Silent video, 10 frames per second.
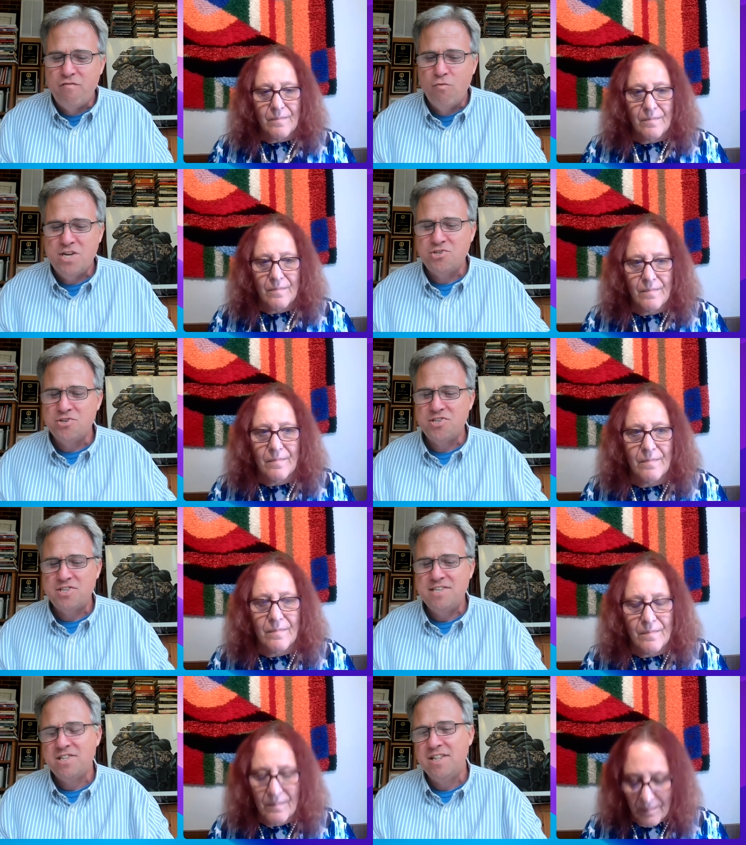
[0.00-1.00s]
Speaker 1: of Western
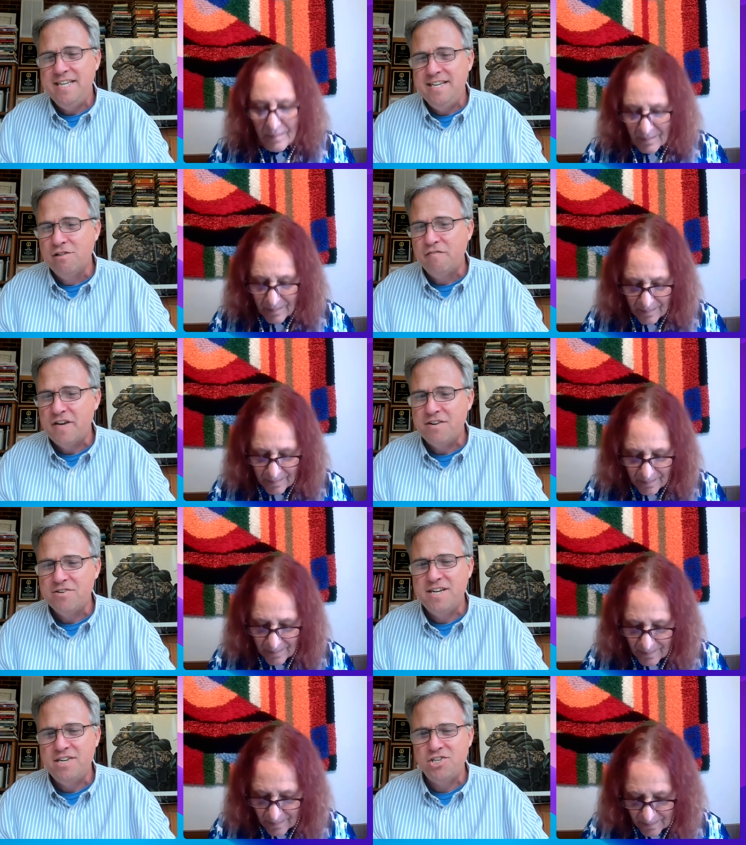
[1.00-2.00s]
States Legal
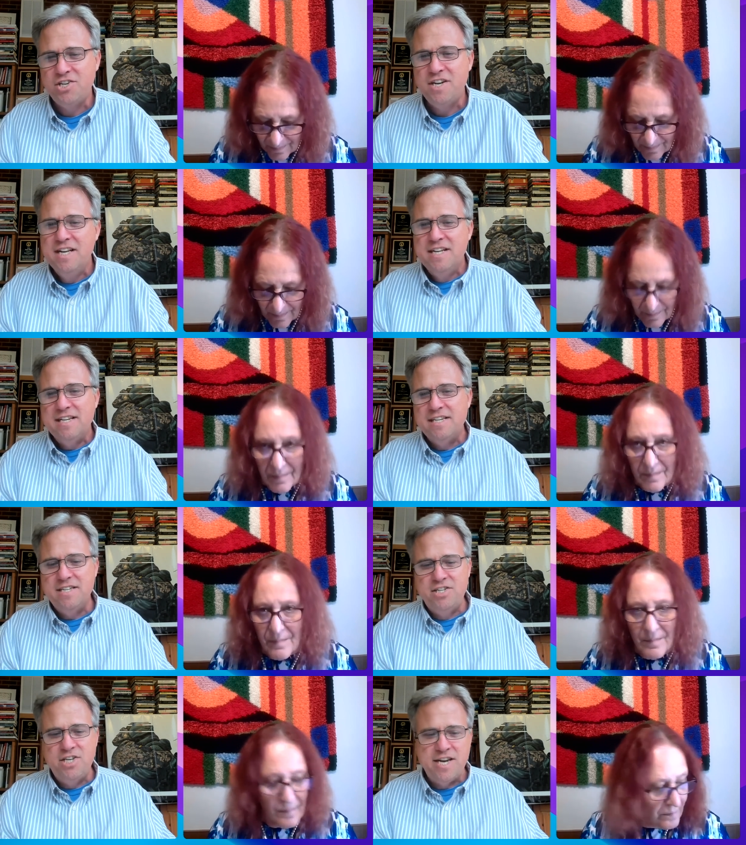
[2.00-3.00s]
Foundation.
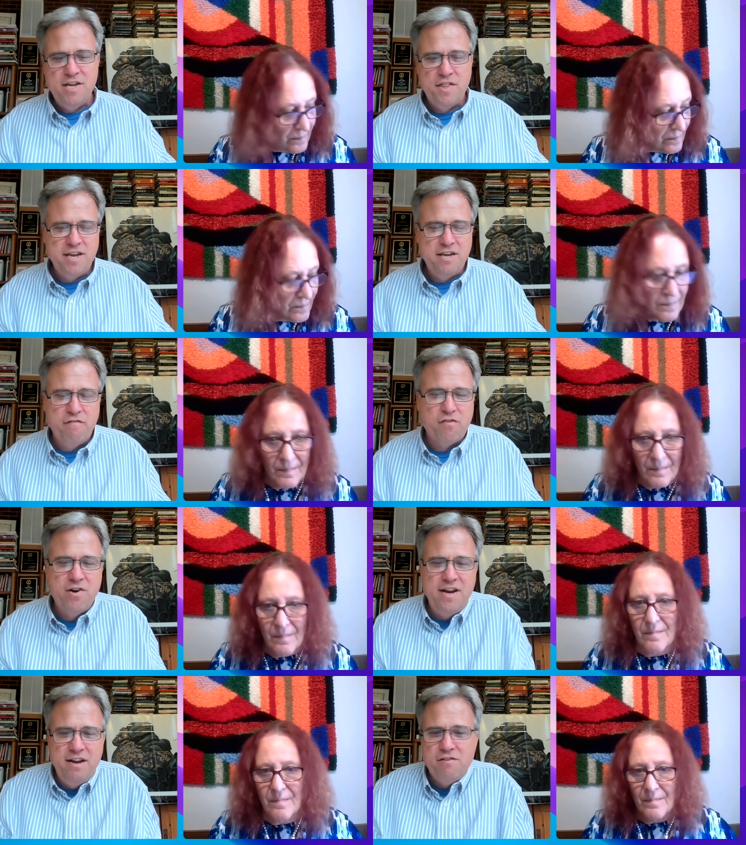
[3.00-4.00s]
Uh, Jackie, thank you
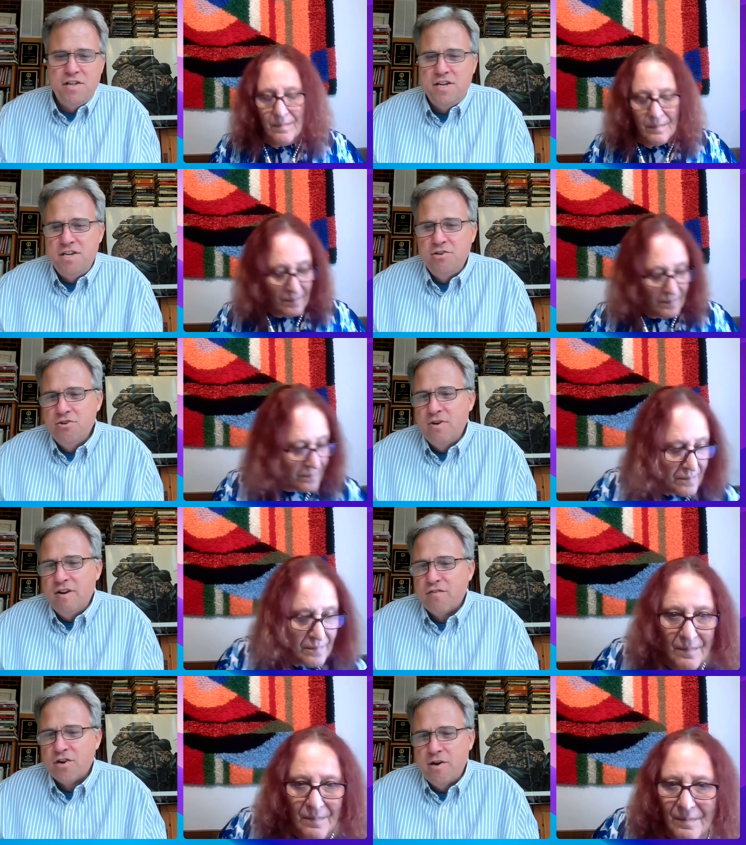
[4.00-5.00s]
for everything you do
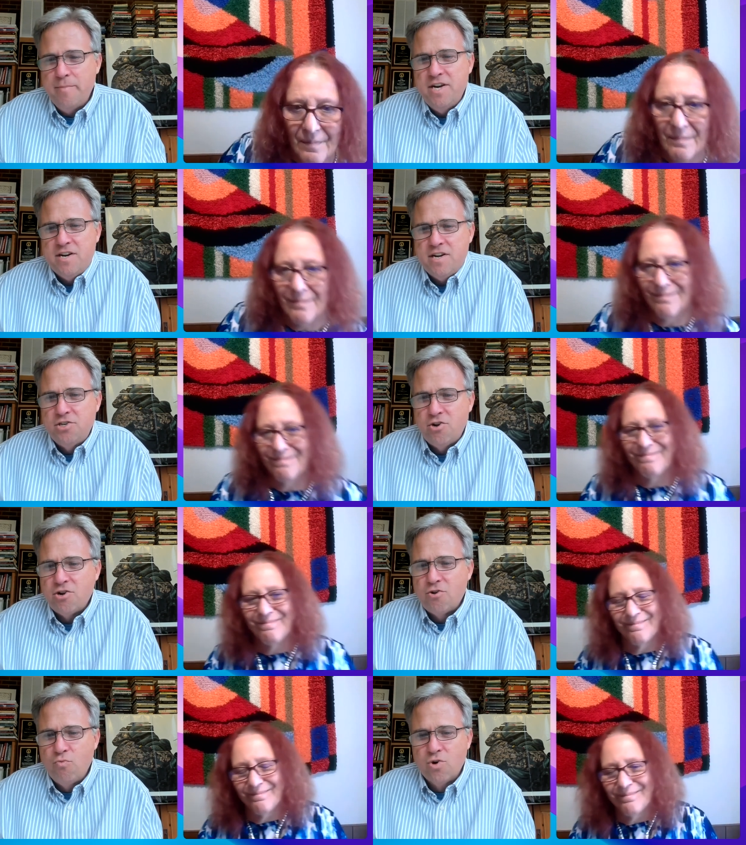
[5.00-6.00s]
and for coming on
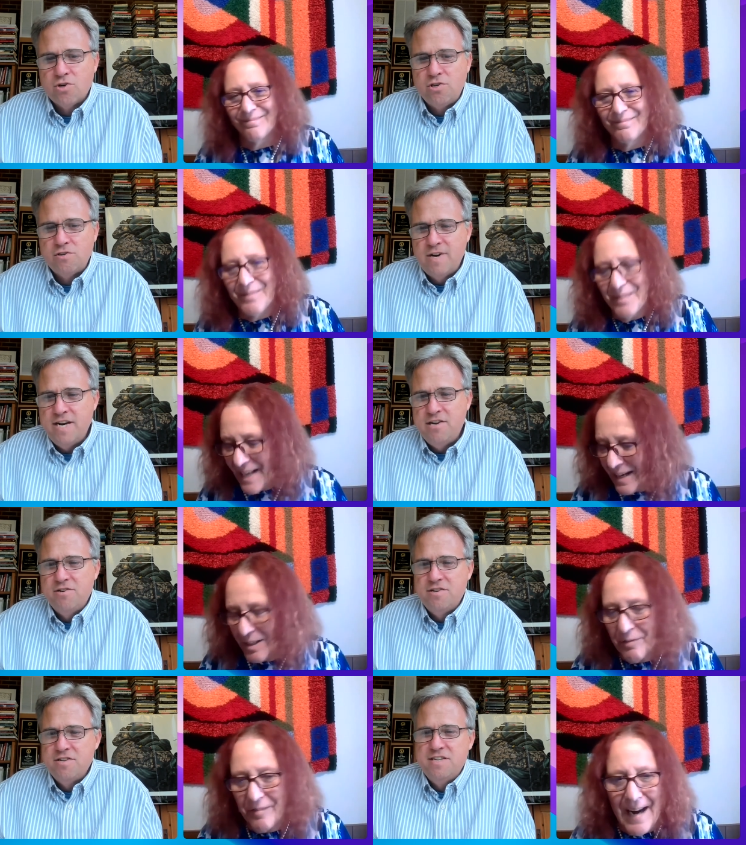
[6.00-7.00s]
Talk World Radio.
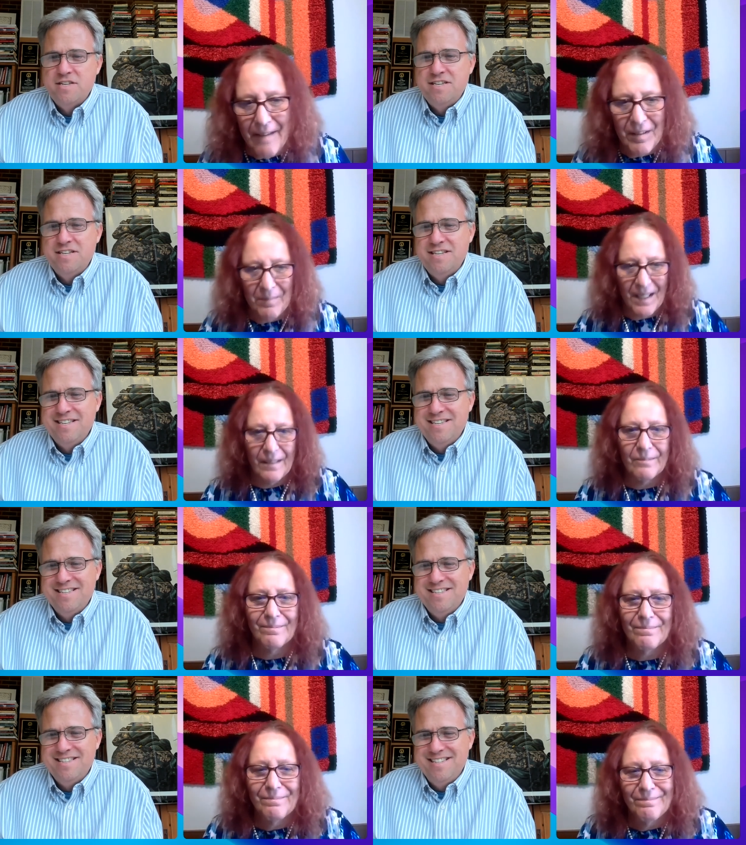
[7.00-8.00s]
Speaker 2: Thank you for
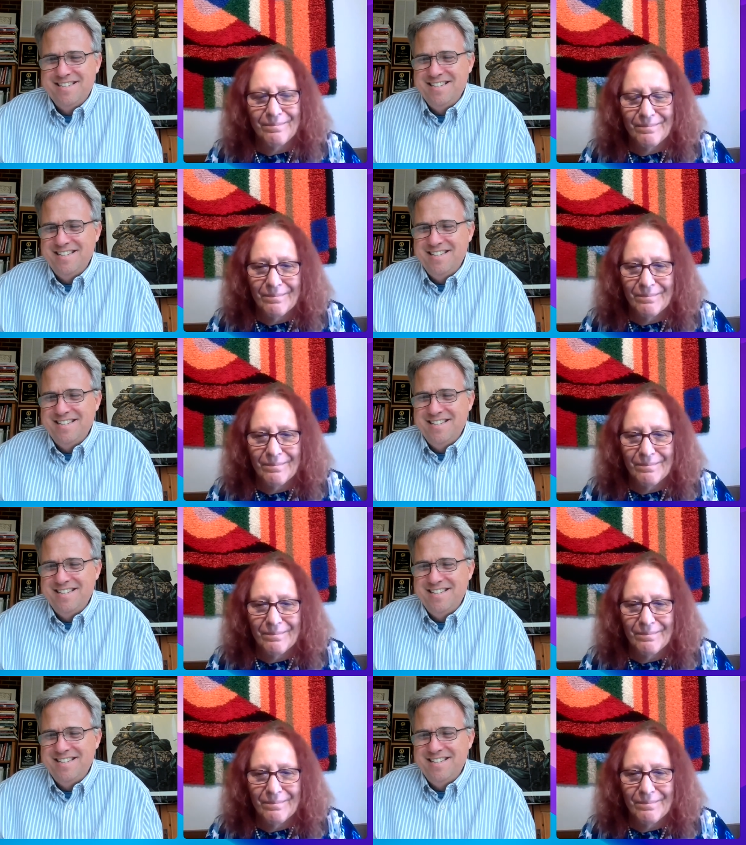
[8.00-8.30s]
having me.